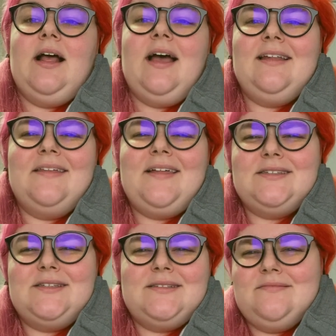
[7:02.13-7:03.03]
and like
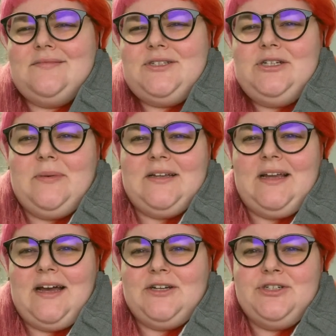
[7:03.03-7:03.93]
that's stupid
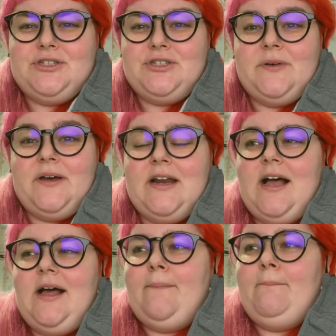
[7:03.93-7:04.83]
like I should just do it
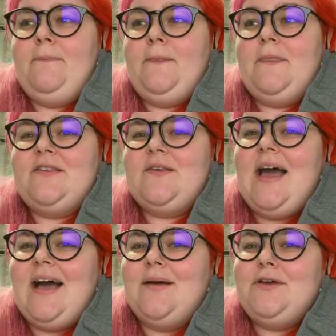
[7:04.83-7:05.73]
um so
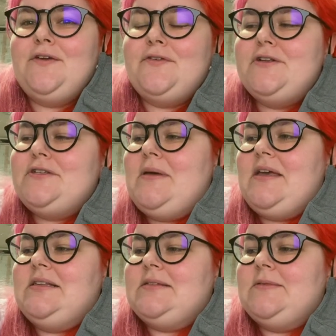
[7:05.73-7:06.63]
yeah I'm looking forward to
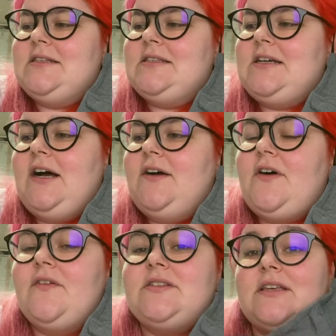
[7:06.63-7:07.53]
making some of that stuff
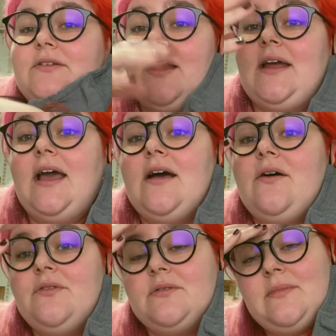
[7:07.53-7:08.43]
obviously right
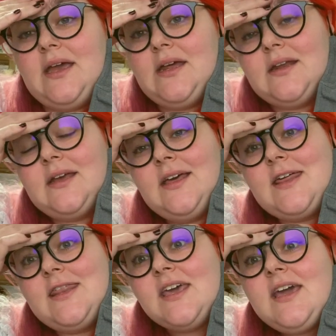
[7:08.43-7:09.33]
now the main
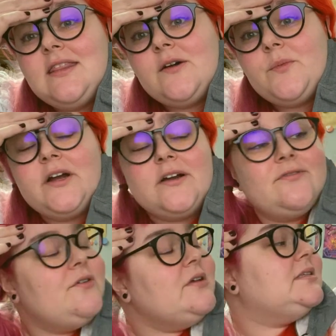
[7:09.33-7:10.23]
thing that we are
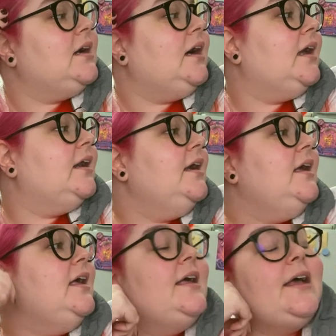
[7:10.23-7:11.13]
focusing on
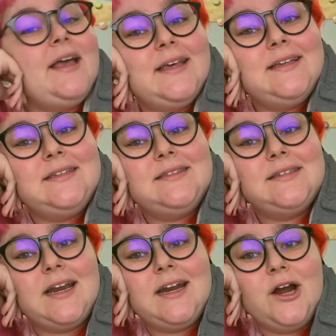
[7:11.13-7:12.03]
is
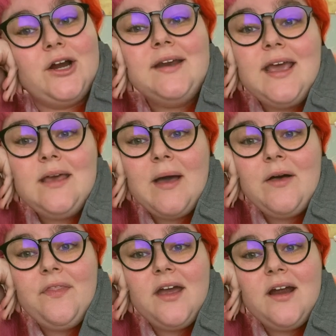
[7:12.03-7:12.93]
getting our name
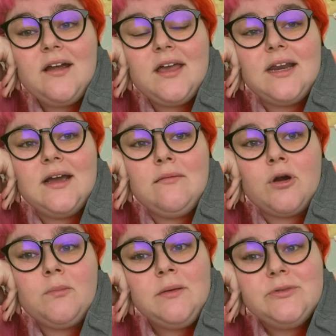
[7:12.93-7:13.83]
out there getting
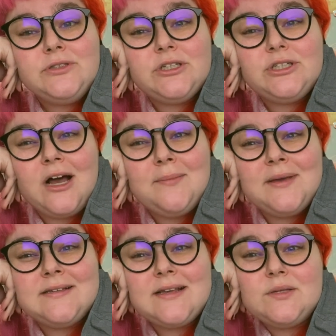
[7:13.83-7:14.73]
more people to the shop
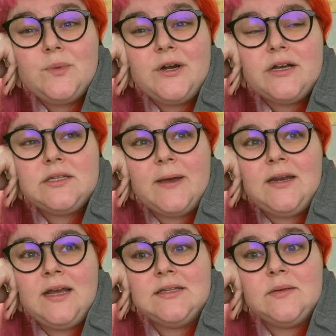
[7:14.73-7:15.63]
because as we're
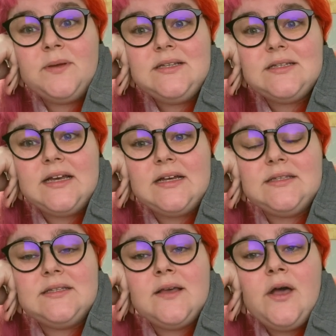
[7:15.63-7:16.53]
expanding as a business